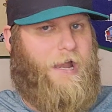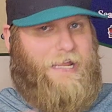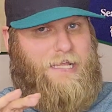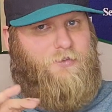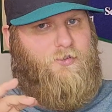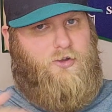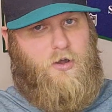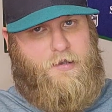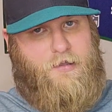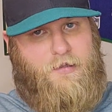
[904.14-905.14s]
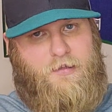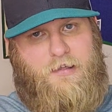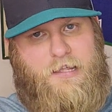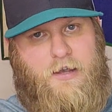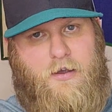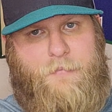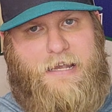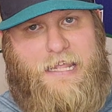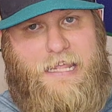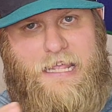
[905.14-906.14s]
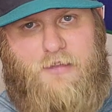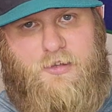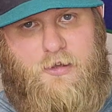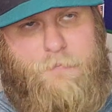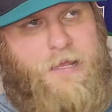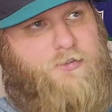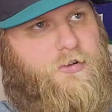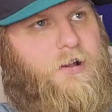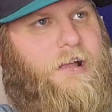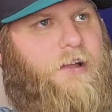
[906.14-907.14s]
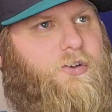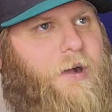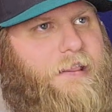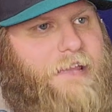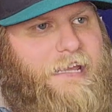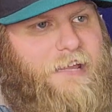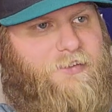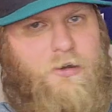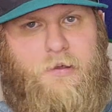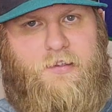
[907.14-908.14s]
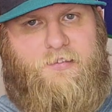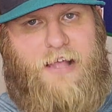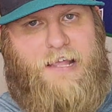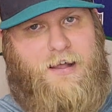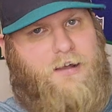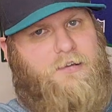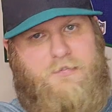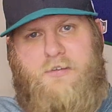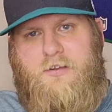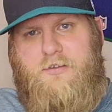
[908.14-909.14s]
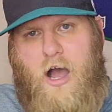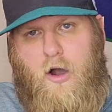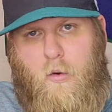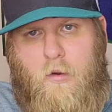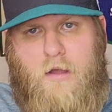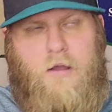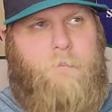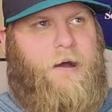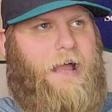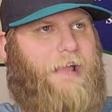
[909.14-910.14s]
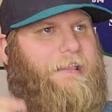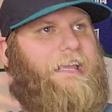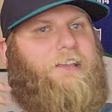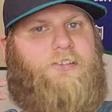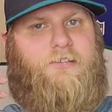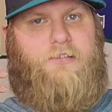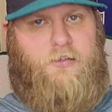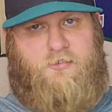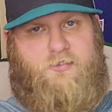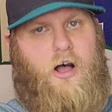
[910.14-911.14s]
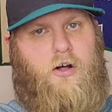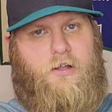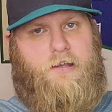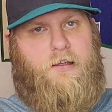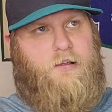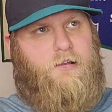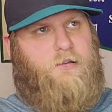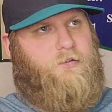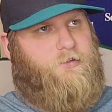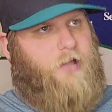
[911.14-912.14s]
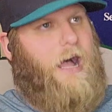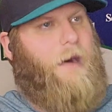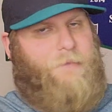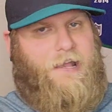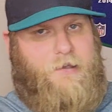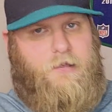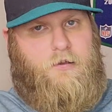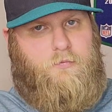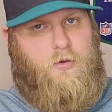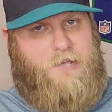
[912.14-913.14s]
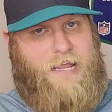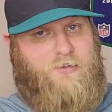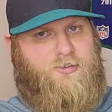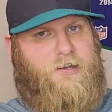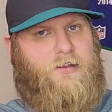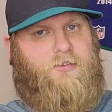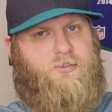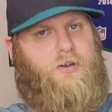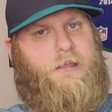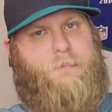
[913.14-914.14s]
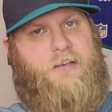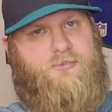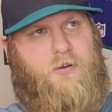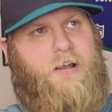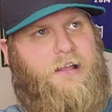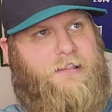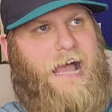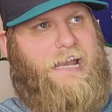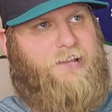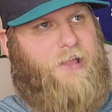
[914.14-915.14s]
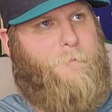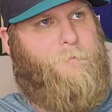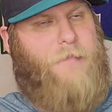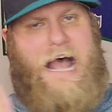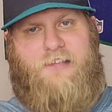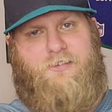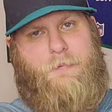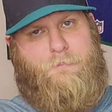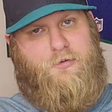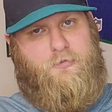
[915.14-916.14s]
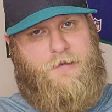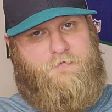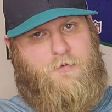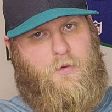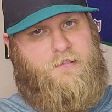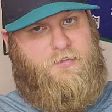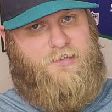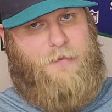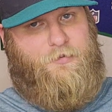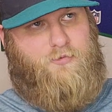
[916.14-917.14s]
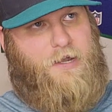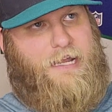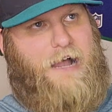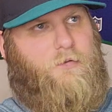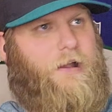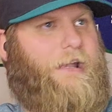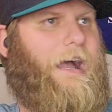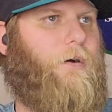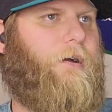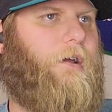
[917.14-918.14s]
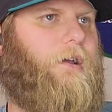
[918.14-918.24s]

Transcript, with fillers: Ray is good. You know what I mean? He is a good pitcher. Do I think he's going to win the Cy Young? No, but I think he's a solid top end rotation starting pitcher. That is a massive improvement for what this team is running out right now.